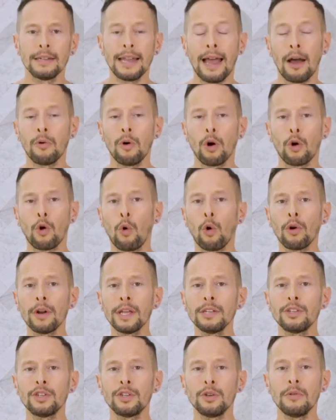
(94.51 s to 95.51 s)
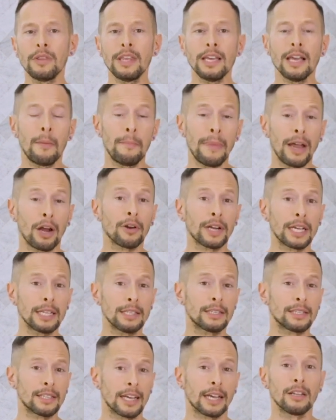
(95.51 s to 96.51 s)
Now, according to the
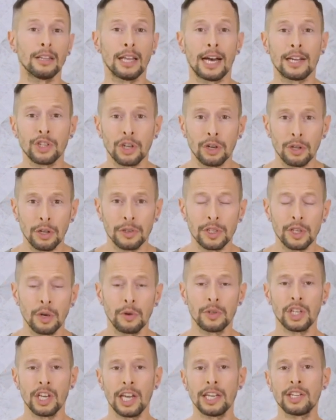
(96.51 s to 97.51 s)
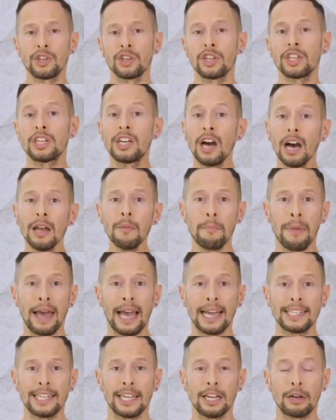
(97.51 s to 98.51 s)
American Psychological Association, gut
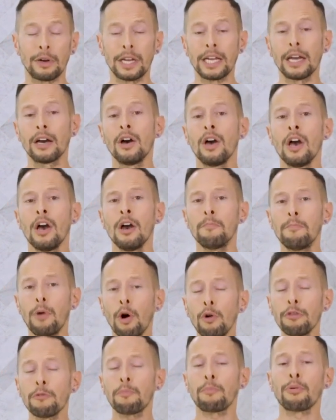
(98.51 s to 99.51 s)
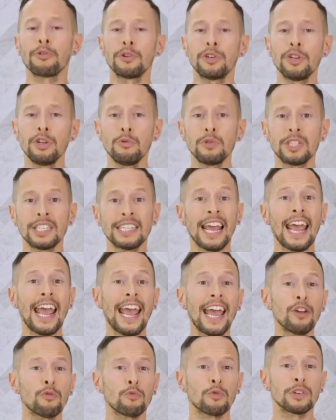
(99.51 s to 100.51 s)
bacteria both produce
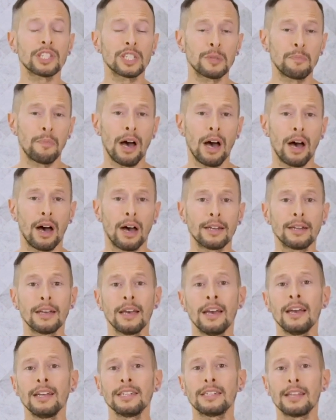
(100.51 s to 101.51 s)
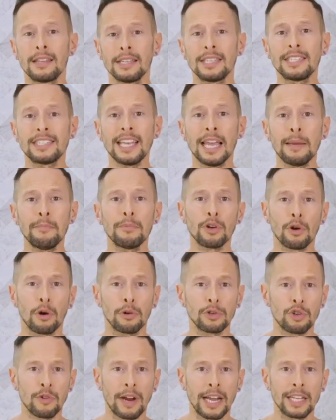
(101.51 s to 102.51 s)
and respond to the same
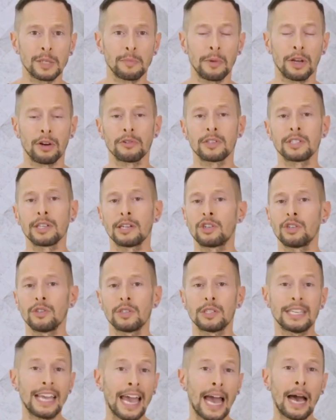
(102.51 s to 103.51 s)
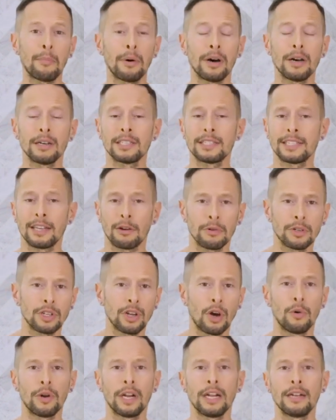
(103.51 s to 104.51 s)
neurotransmitters such as GABA,
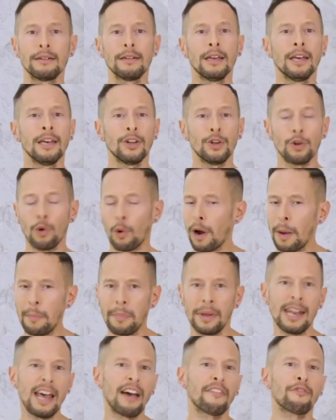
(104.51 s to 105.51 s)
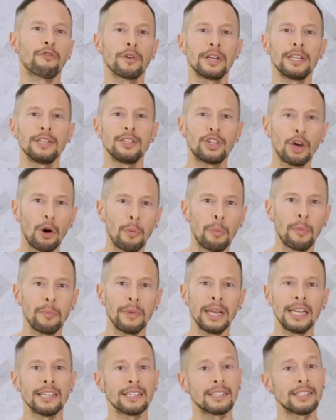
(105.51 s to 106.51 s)
serotonin, norepinephrine,
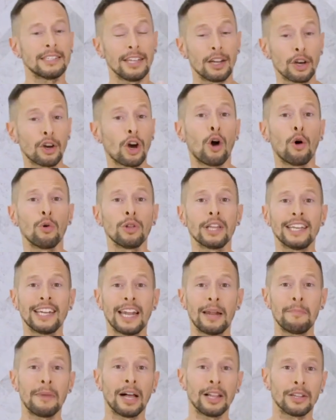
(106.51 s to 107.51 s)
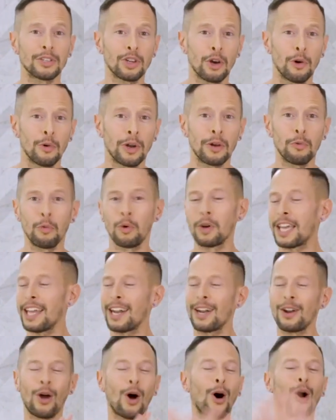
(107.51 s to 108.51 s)
dopamine, acetylcholine, and melatonin. We'll
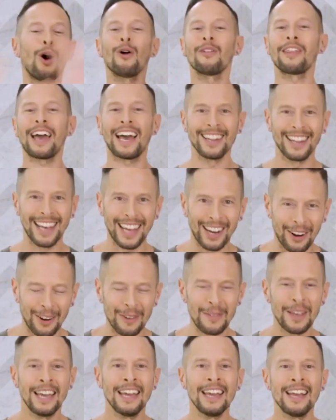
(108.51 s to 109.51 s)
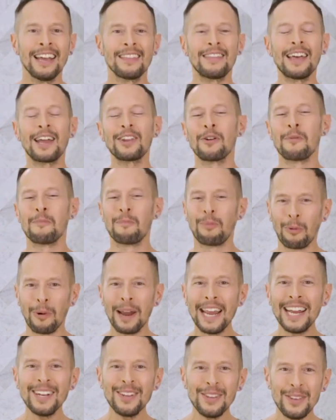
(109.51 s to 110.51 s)
get into all that later that your
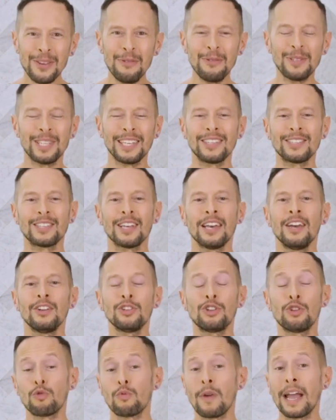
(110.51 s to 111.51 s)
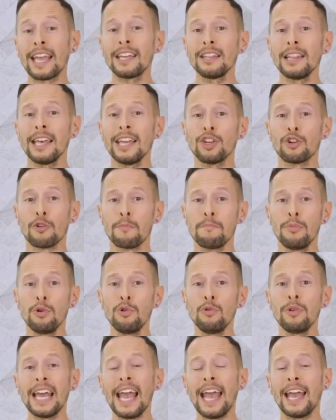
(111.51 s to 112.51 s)
brain uses to regulate your
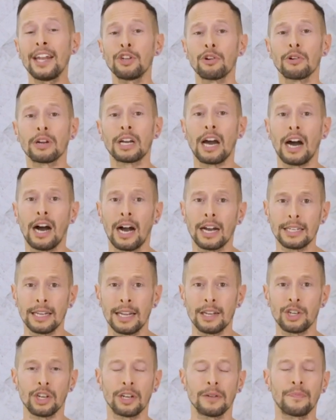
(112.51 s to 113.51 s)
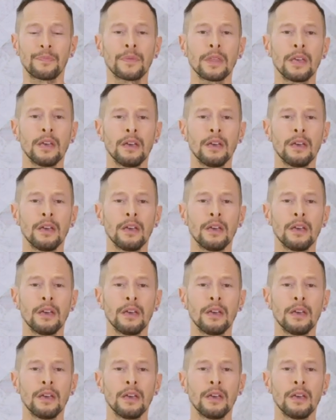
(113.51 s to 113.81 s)
mood and your cognition.